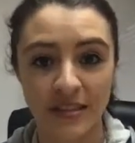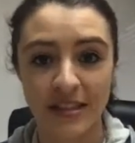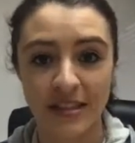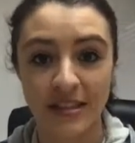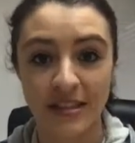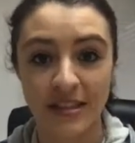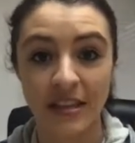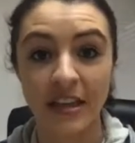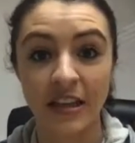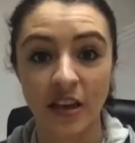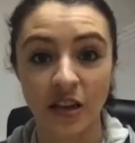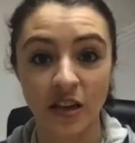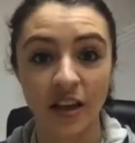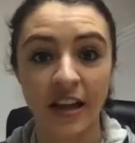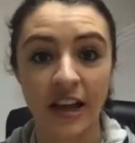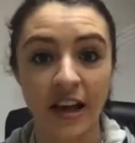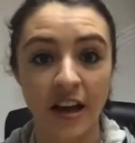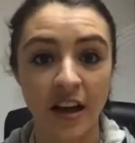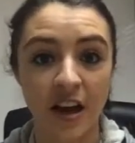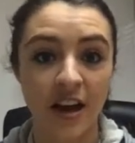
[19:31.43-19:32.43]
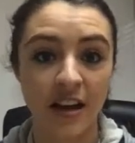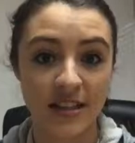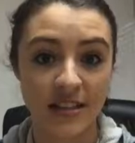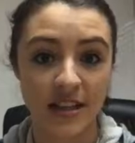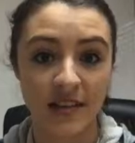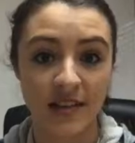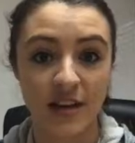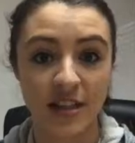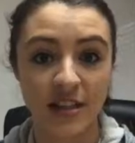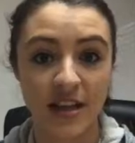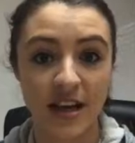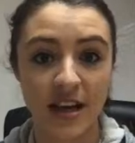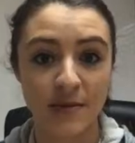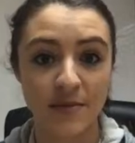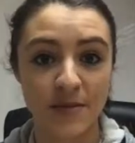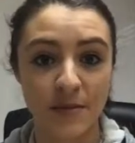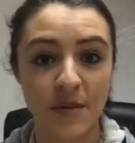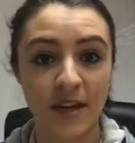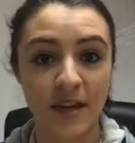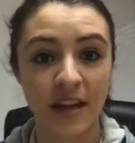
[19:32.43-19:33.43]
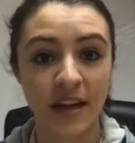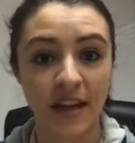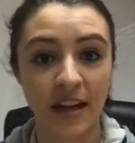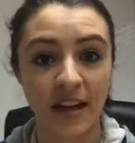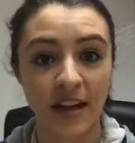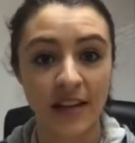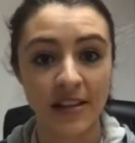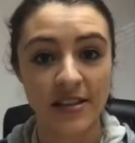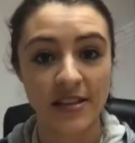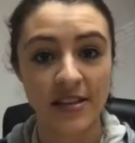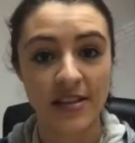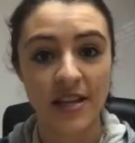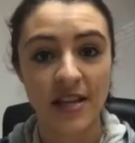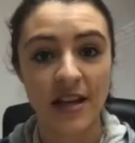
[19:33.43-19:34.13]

it's literally a cost every time somebody clicks.